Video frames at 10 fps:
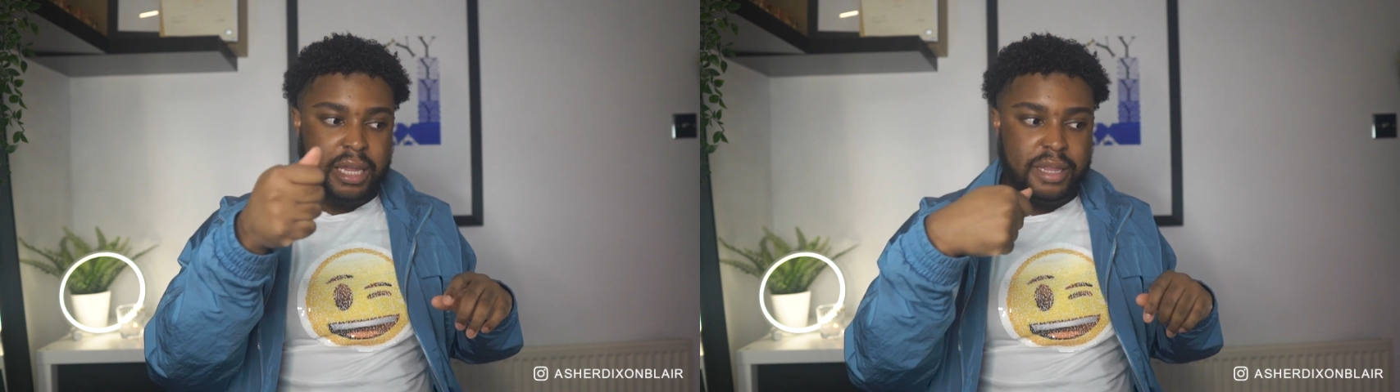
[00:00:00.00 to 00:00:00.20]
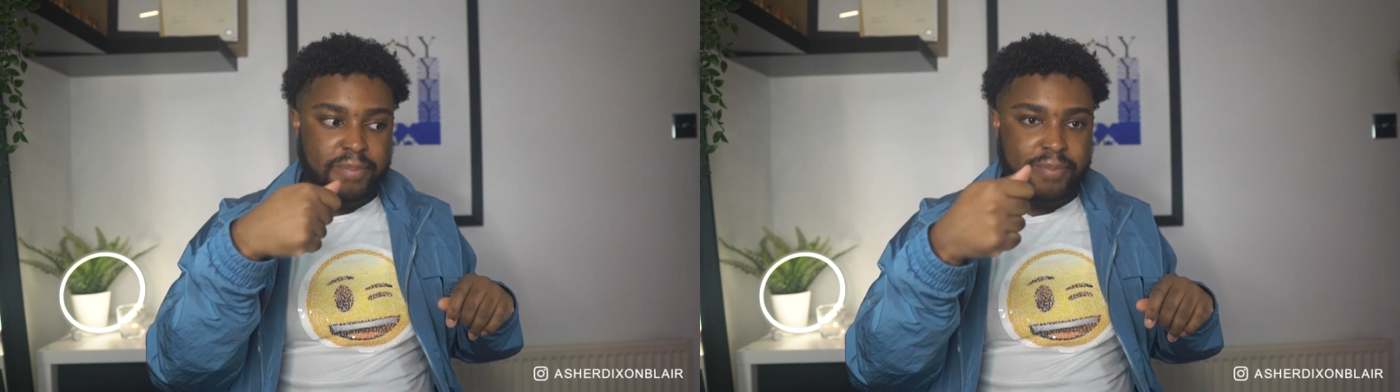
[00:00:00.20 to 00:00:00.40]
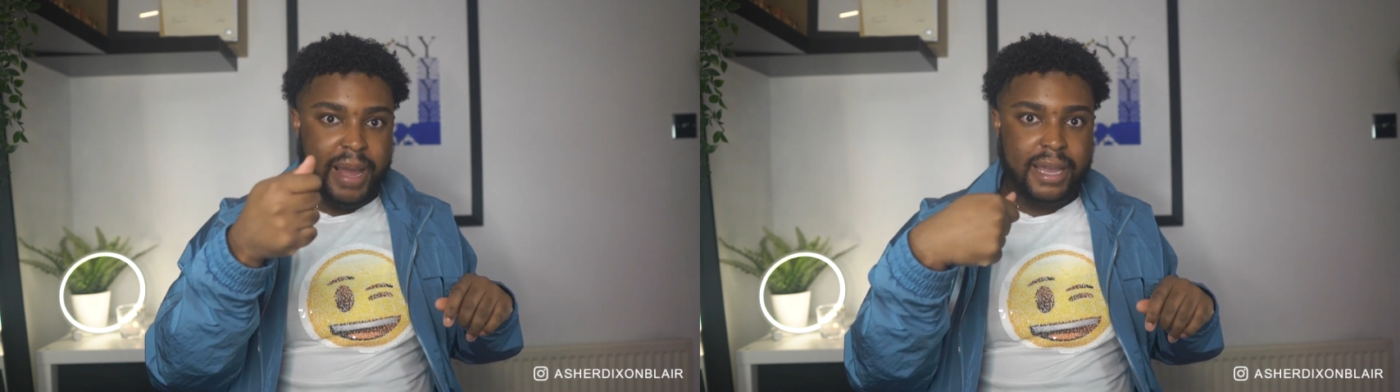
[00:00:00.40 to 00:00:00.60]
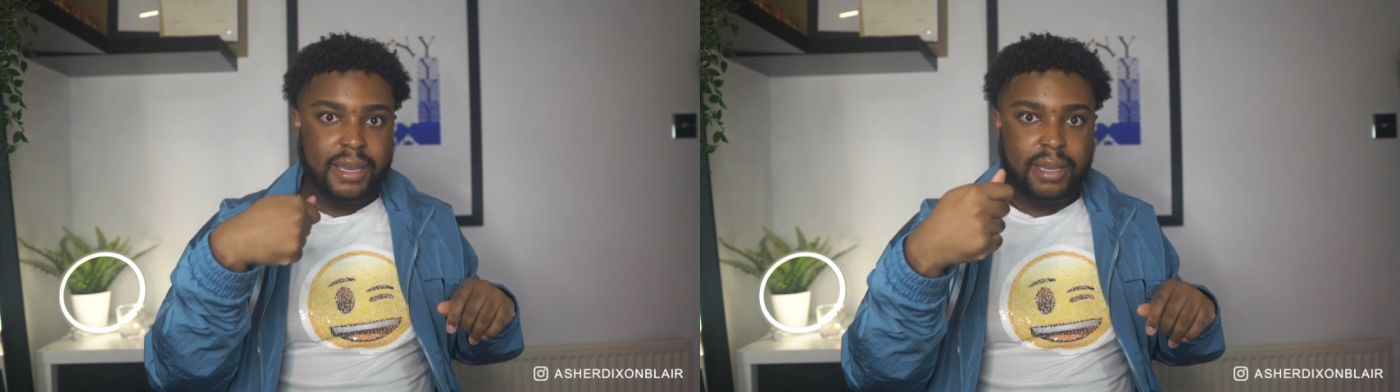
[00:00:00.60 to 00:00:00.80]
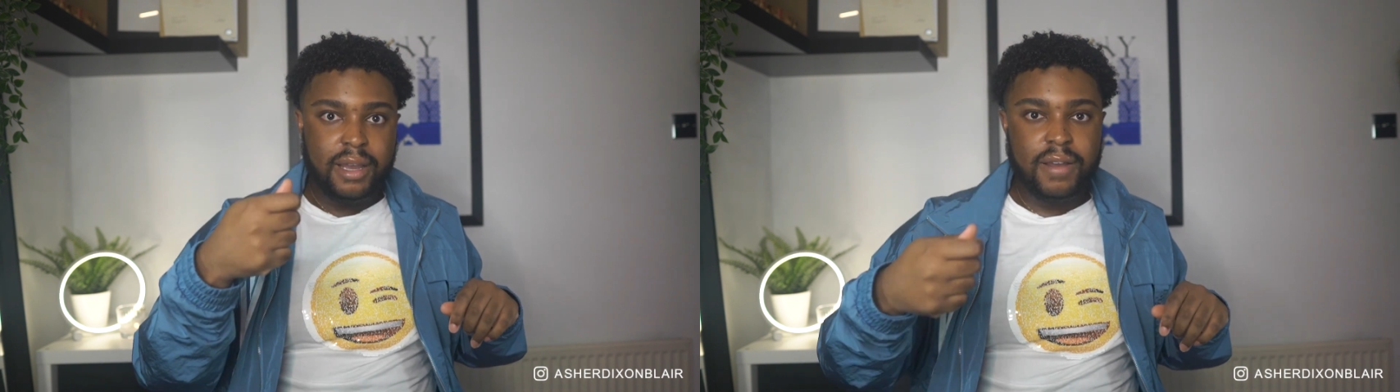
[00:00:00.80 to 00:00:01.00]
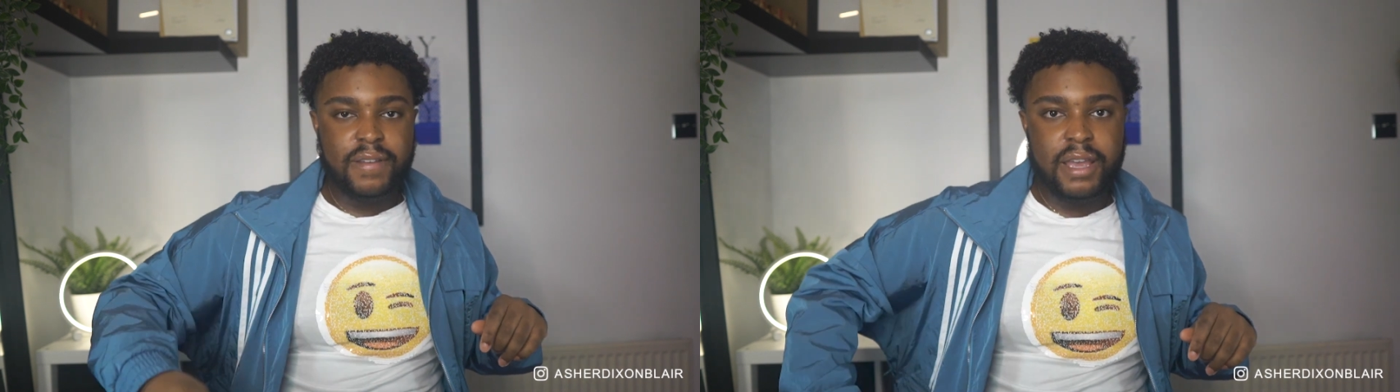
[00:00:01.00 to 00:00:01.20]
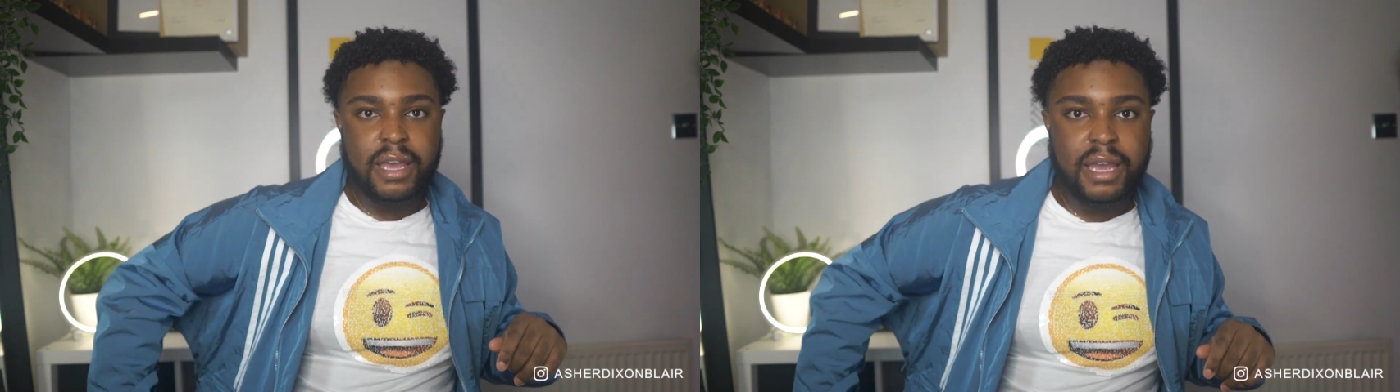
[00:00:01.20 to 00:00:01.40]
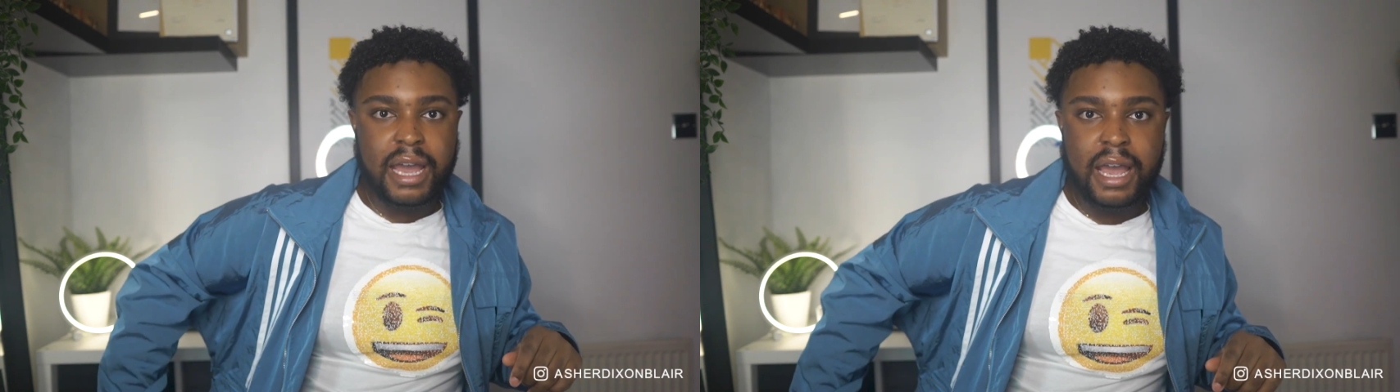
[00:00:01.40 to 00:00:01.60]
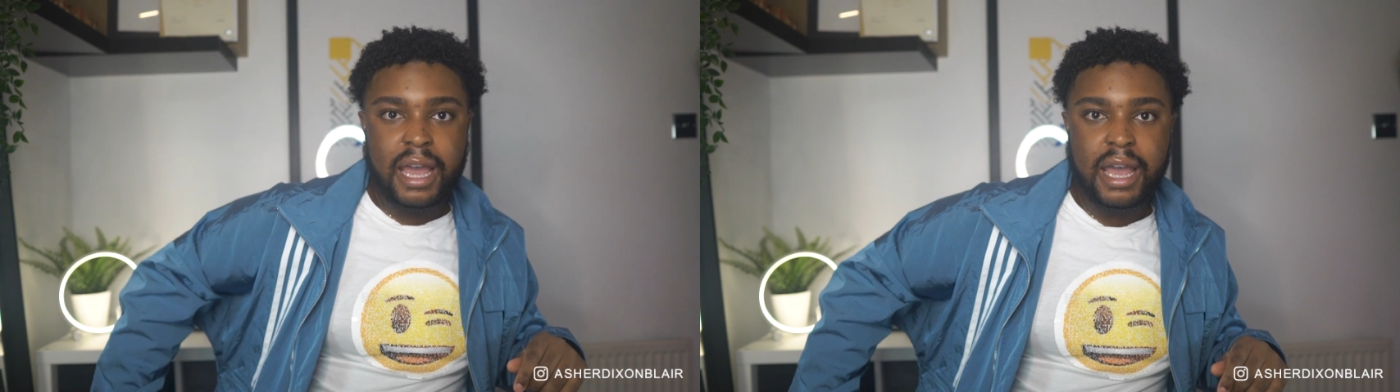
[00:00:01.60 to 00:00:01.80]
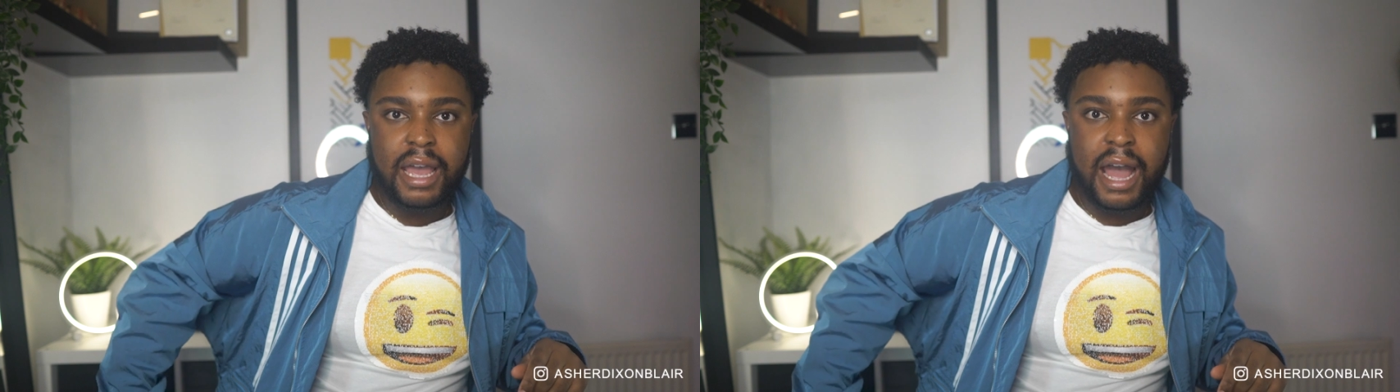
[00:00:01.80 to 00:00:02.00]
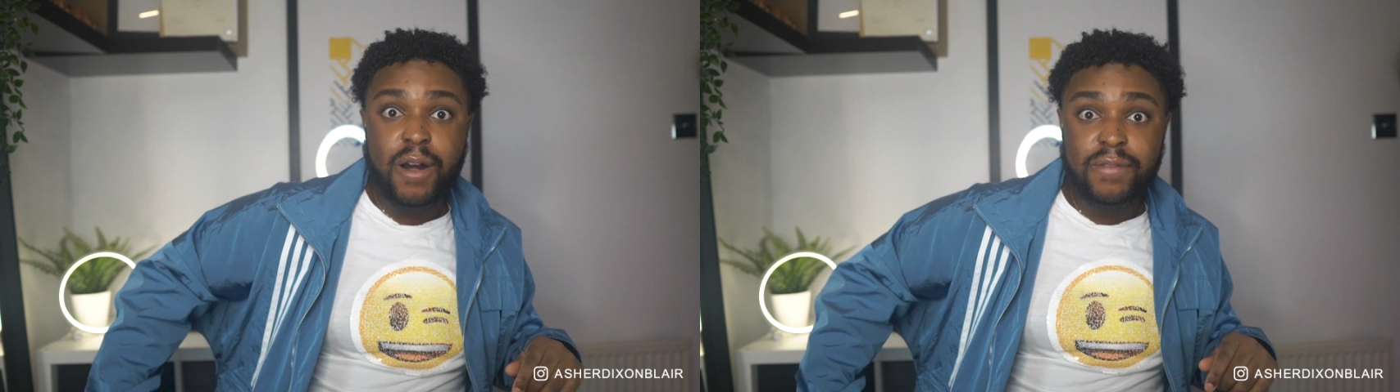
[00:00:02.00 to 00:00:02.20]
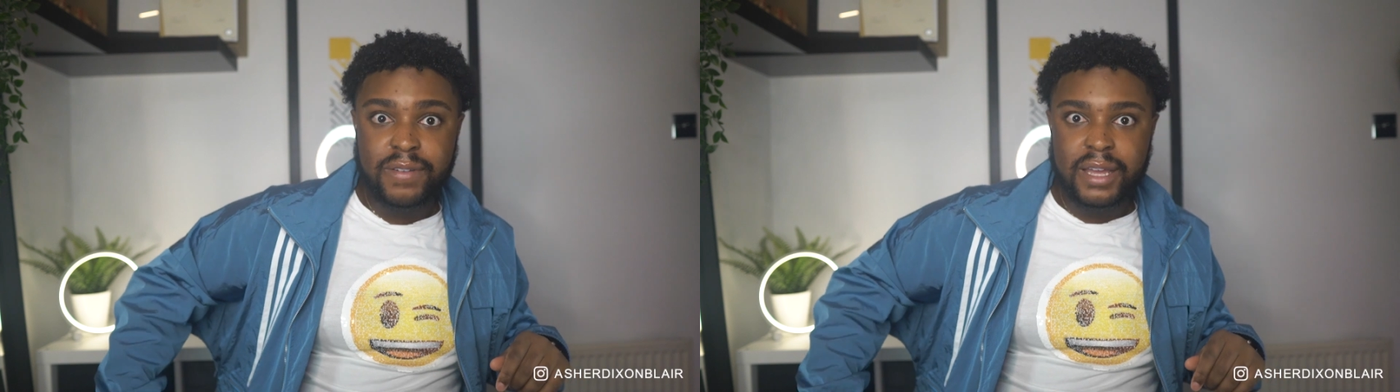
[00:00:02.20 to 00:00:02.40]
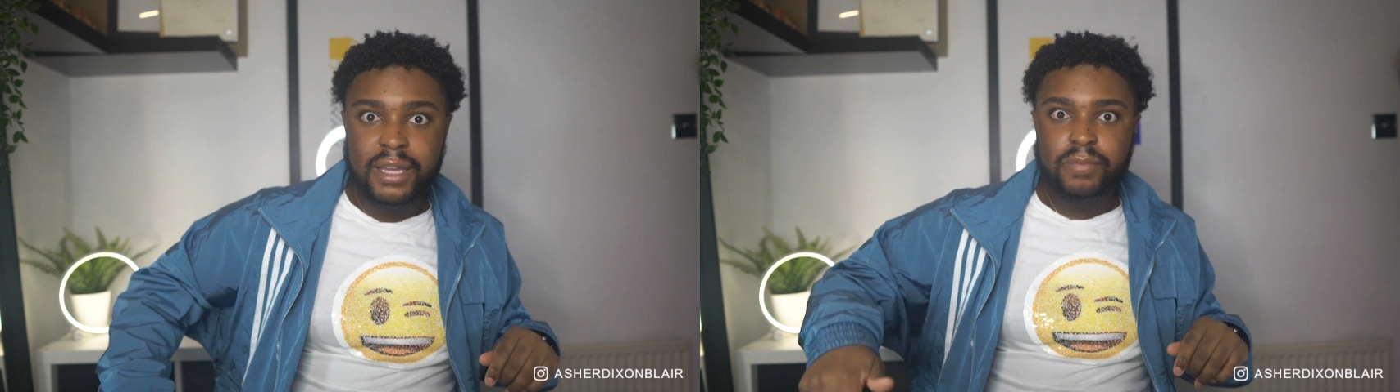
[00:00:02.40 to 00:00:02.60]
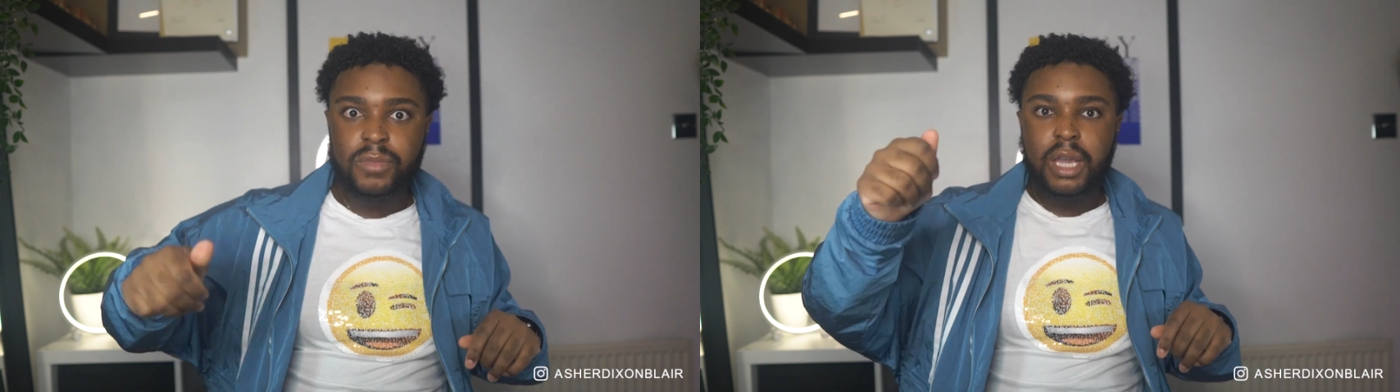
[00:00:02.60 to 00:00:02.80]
the back of her outfit,